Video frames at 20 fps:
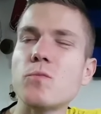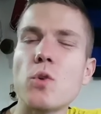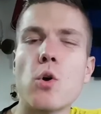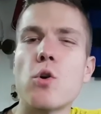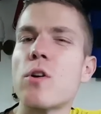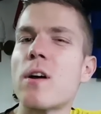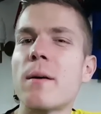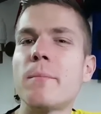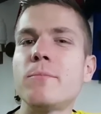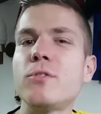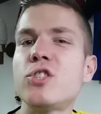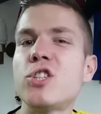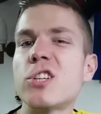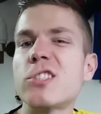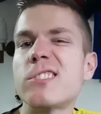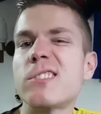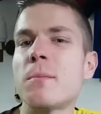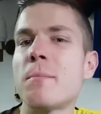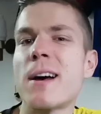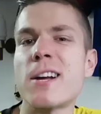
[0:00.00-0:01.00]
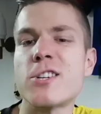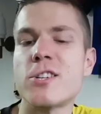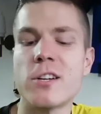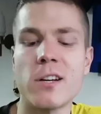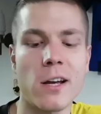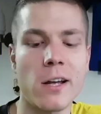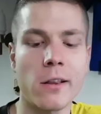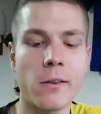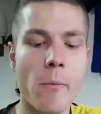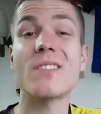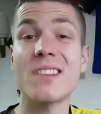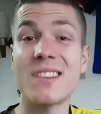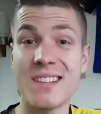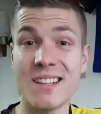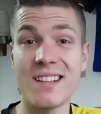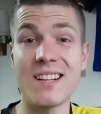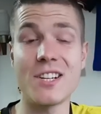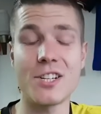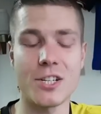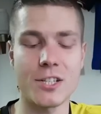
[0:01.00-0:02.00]
Or I'm just imagining it.
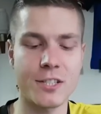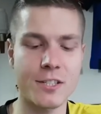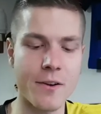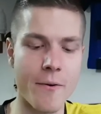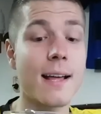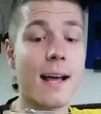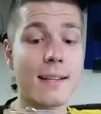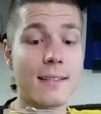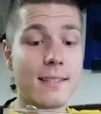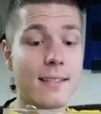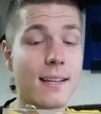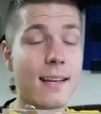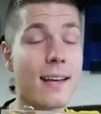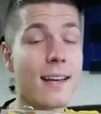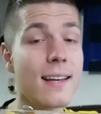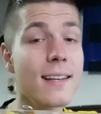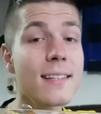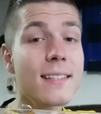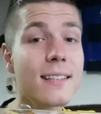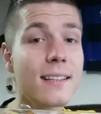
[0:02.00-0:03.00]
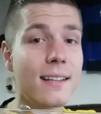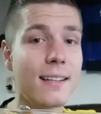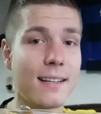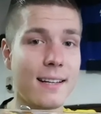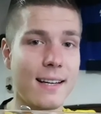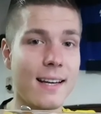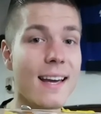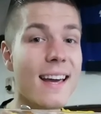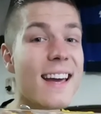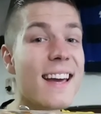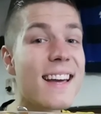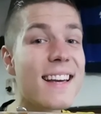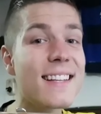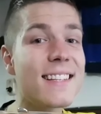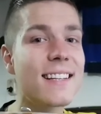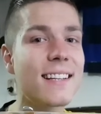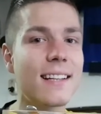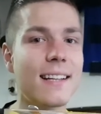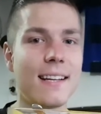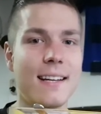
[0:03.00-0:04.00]
Delicious. That's easily
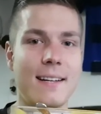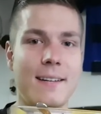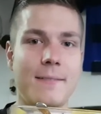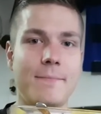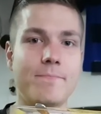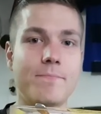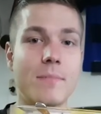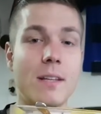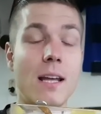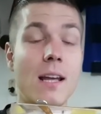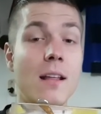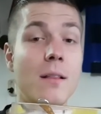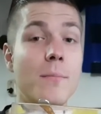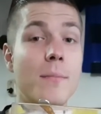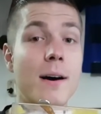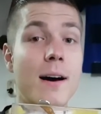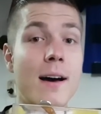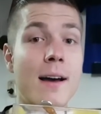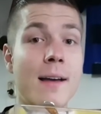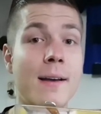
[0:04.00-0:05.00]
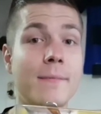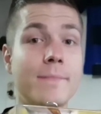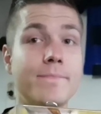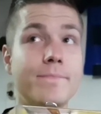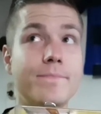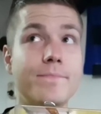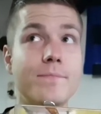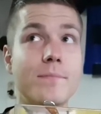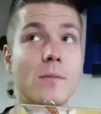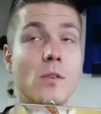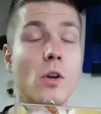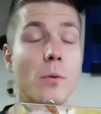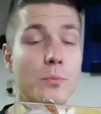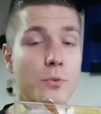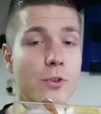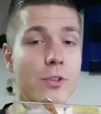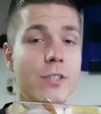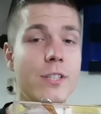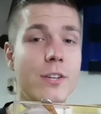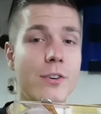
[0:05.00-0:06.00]
in my top
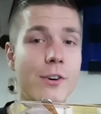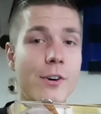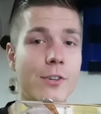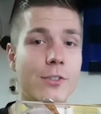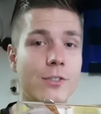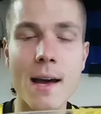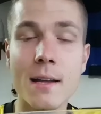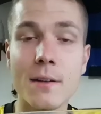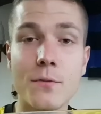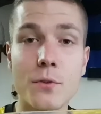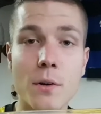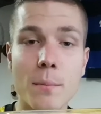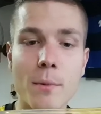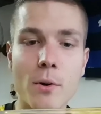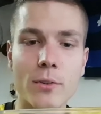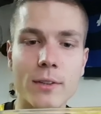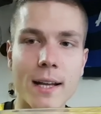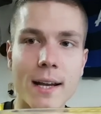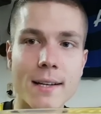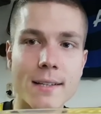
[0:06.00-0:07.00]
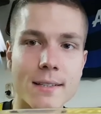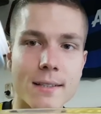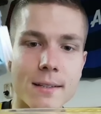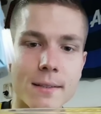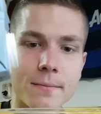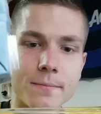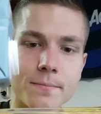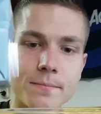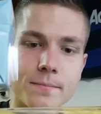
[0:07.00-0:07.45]
3 cereals. And for the milk test,